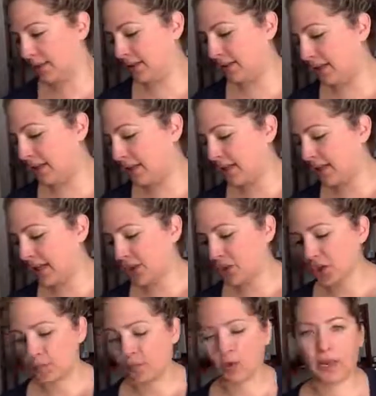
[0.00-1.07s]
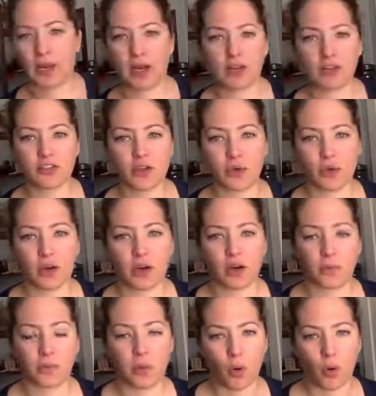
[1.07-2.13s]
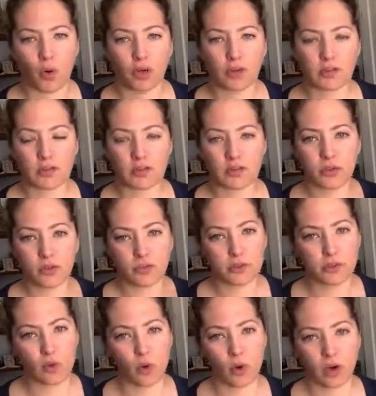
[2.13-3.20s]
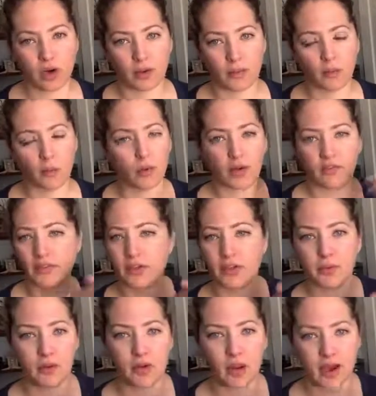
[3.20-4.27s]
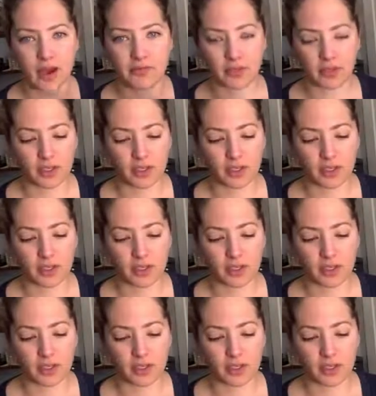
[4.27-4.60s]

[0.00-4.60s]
is it actually prepares your pores to absorb whatever you're going to put on after it.